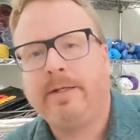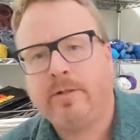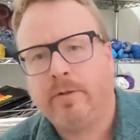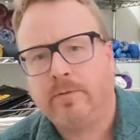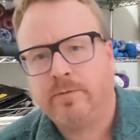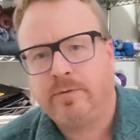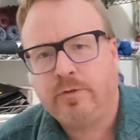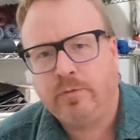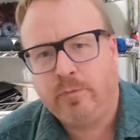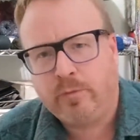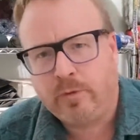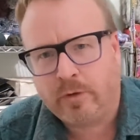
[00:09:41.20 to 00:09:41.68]

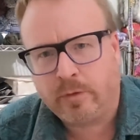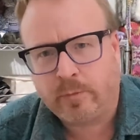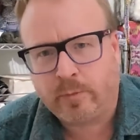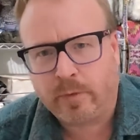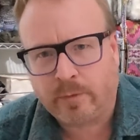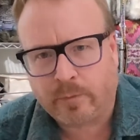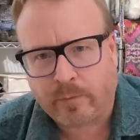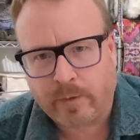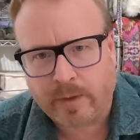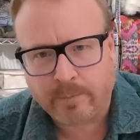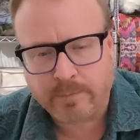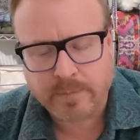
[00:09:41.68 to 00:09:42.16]
good with
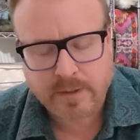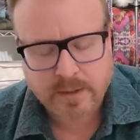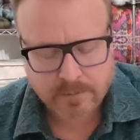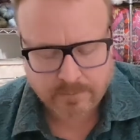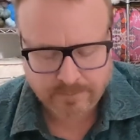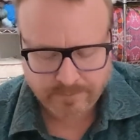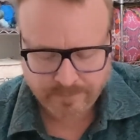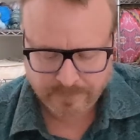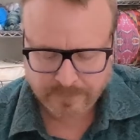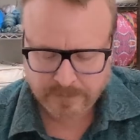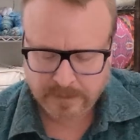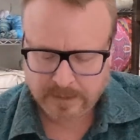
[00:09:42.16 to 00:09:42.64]
ribs.
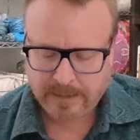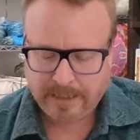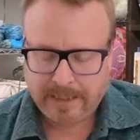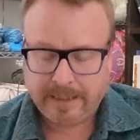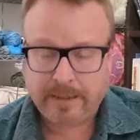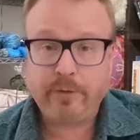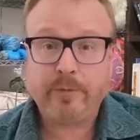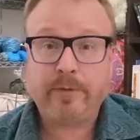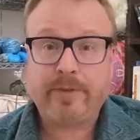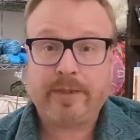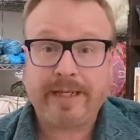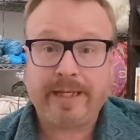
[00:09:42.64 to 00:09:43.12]
You would
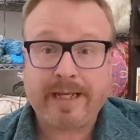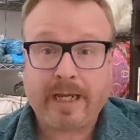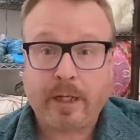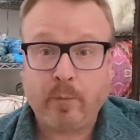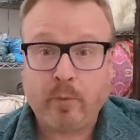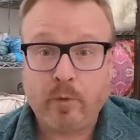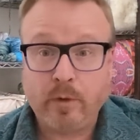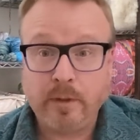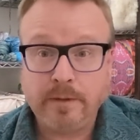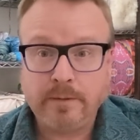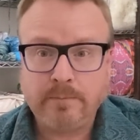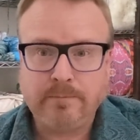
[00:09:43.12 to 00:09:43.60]
think I
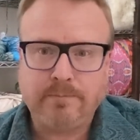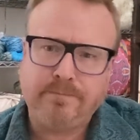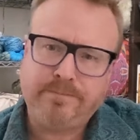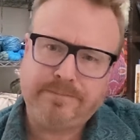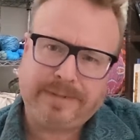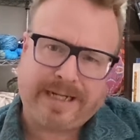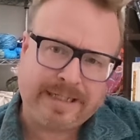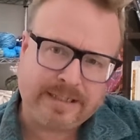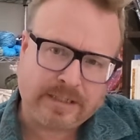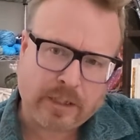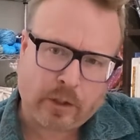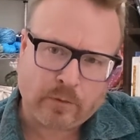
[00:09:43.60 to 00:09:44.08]
would. I
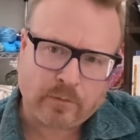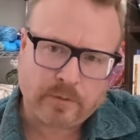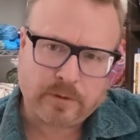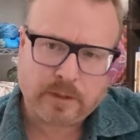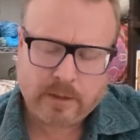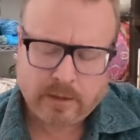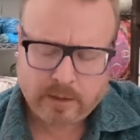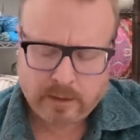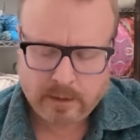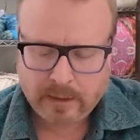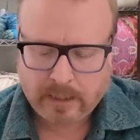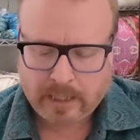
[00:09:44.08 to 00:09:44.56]
don't.
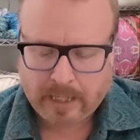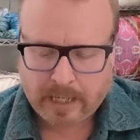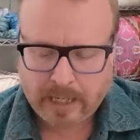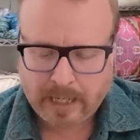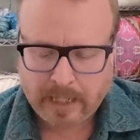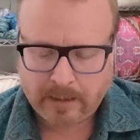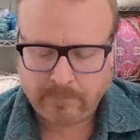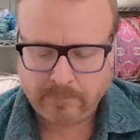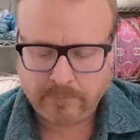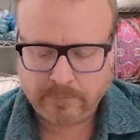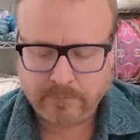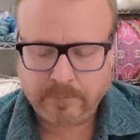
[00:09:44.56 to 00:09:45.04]

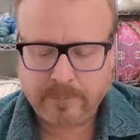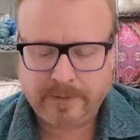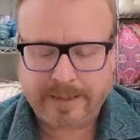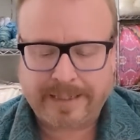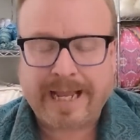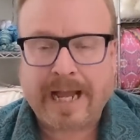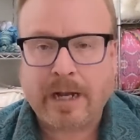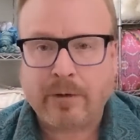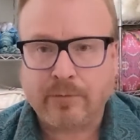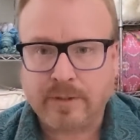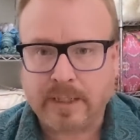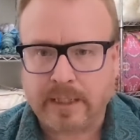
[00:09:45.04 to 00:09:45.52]
The
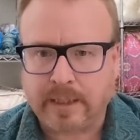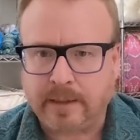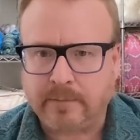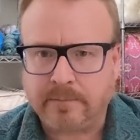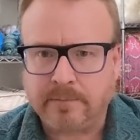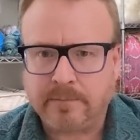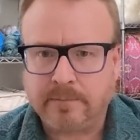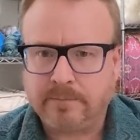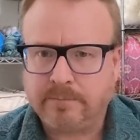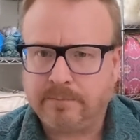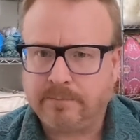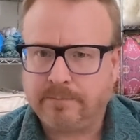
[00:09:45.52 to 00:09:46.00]
counting.
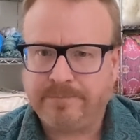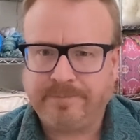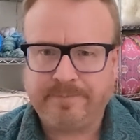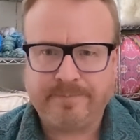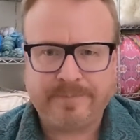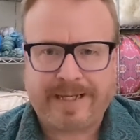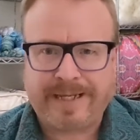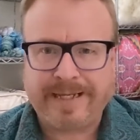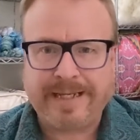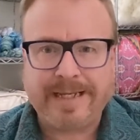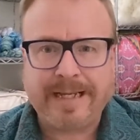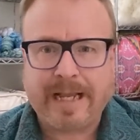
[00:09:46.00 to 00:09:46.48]
I
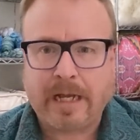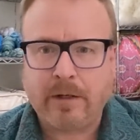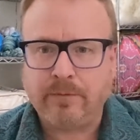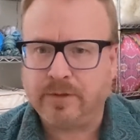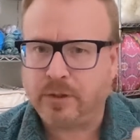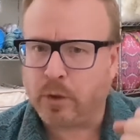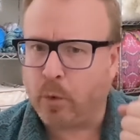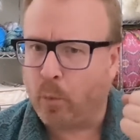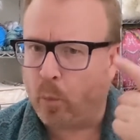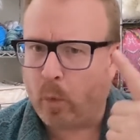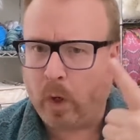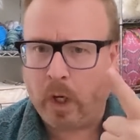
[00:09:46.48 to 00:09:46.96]
can count to
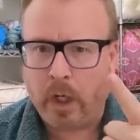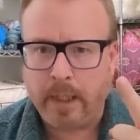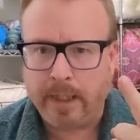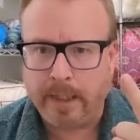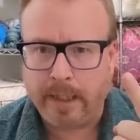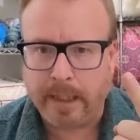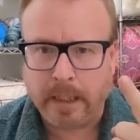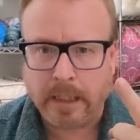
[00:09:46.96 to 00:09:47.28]
1,